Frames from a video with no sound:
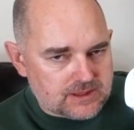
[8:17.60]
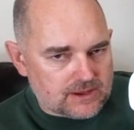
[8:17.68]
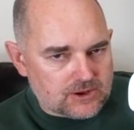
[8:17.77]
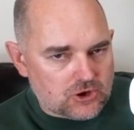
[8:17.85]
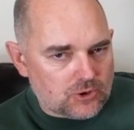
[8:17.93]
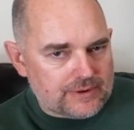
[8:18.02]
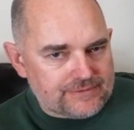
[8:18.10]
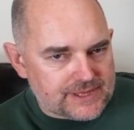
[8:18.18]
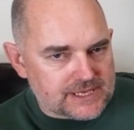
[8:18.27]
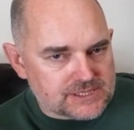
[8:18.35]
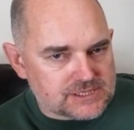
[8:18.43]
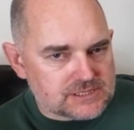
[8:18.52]
and go with
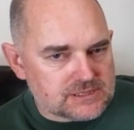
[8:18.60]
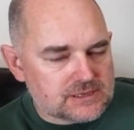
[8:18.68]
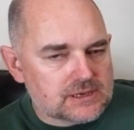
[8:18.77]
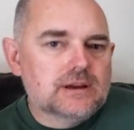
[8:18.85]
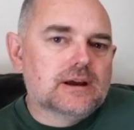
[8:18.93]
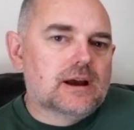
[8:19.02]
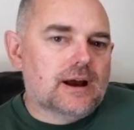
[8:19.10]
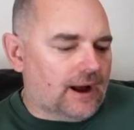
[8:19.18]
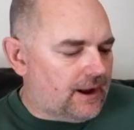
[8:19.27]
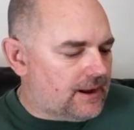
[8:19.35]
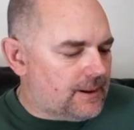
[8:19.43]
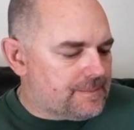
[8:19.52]
this.
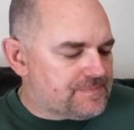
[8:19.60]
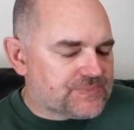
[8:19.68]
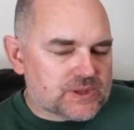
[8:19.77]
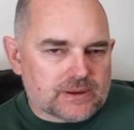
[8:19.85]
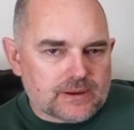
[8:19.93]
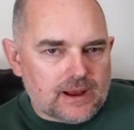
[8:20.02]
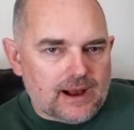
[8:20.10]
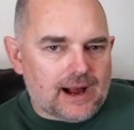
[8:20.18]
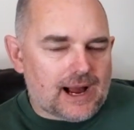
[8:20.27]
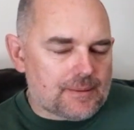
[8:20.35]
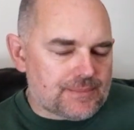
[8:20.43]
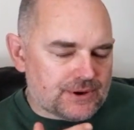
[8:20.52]
Um,
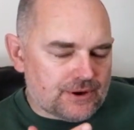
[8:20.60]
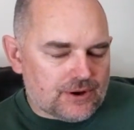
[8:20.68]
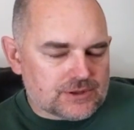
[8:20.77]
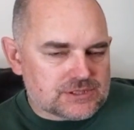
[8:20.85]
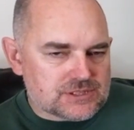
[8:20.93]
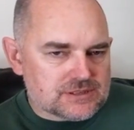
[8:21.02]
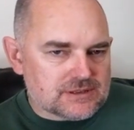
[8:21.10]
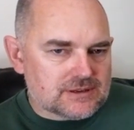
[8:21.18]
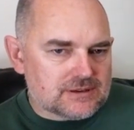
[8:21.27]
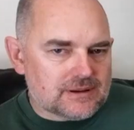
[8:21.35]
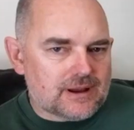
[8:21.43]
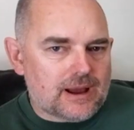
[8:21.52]
I'm not
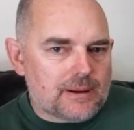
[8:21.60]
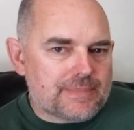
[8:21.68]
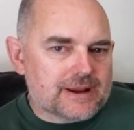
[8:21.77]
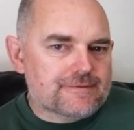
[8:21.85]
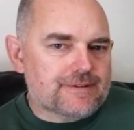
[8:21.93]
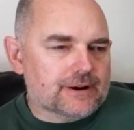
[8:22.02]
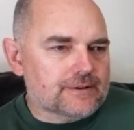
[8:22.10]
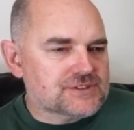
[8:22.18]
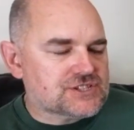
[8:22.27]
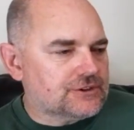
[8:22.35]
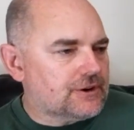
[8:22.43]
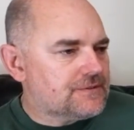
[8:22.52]
a big fan of
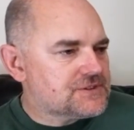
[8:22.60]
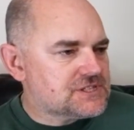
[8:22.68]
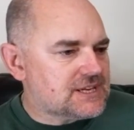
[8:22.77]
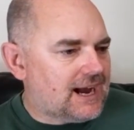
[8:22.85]
Sonoffs.